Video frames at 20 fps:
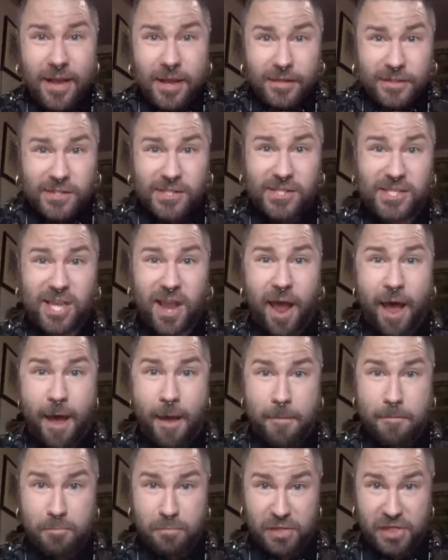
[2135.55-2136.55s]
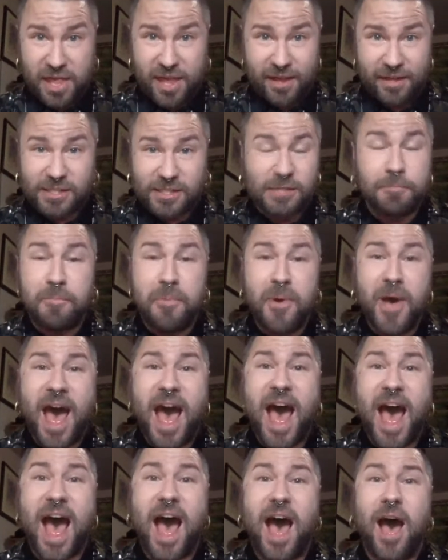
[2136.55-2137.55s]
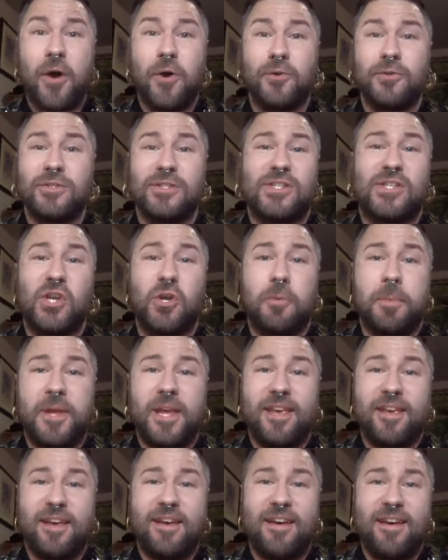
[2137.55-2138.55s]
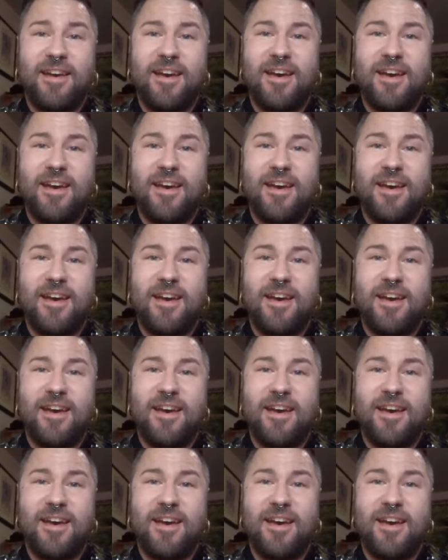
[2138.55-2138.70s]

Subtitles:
Something's bound to begin.